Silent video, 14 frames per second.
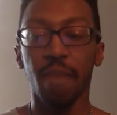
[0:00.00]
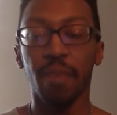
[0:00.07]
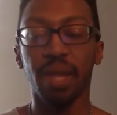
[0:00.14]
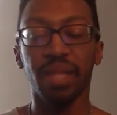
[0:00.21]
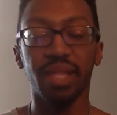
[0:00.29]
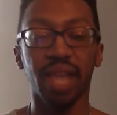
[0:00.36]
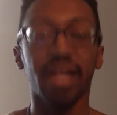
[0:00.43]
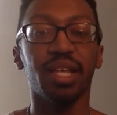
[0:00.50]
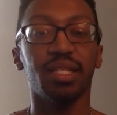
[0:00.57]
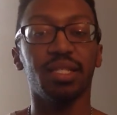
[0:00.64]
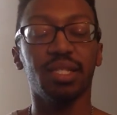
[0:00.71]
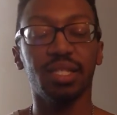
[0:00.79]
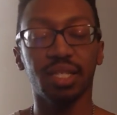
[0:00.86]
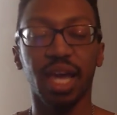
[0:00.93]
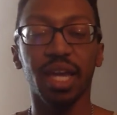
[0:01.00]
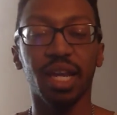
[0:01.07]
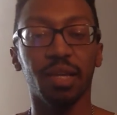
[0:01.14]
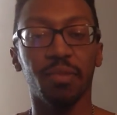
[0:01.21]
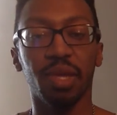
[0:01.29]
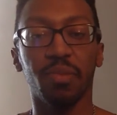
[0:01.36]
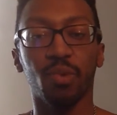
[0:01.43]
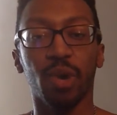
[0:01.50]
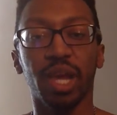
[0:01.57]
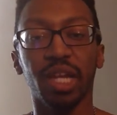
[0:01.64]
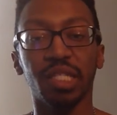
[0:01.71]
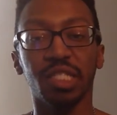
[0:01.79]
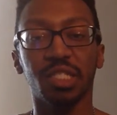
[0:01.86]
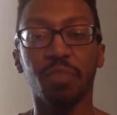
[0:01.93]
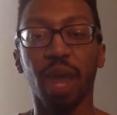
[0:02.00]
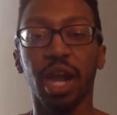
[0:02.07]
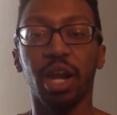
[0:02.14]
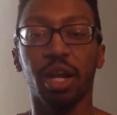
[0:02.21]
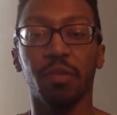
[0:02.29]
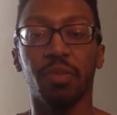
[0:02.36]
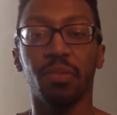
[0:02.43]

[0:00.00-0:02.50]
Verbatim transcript: by not exciting people and inspiring